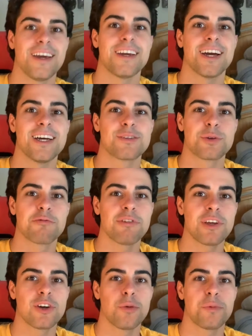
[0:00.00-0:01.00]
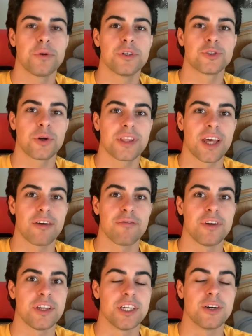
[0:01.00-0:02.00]
guys, we really hope you enjoyed that
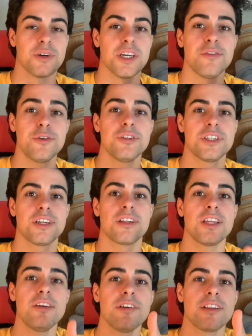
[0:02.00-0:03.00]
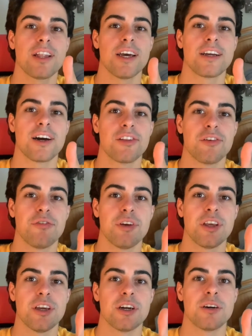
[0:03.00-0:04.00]
video. If you did, leave a like on the
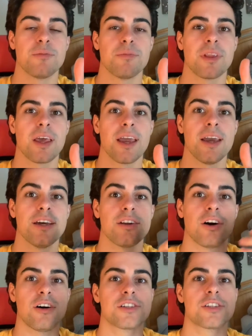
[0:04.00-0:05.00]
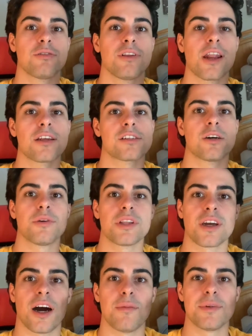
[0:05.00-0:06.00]
video, and also let us know in the
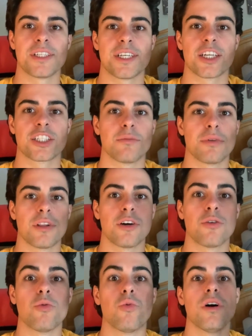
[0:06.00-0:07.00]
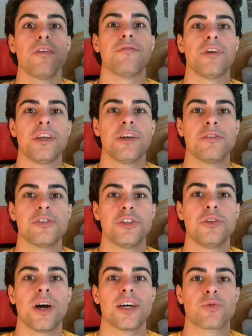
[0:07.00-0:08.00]
comments section below what videos
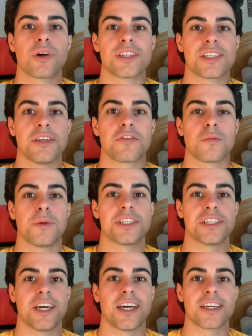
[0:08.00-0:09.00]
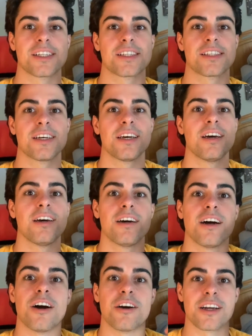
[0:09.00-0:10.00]
you guys want to see from us next.
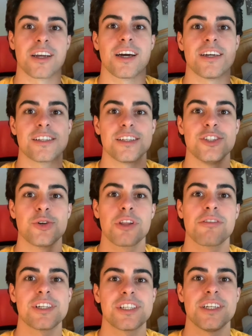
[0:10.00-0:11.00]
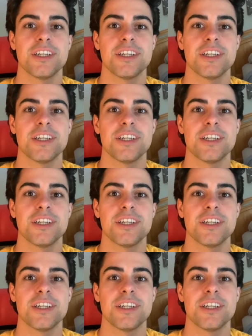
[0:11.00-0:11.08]
Alright guys, enjoy the rest of your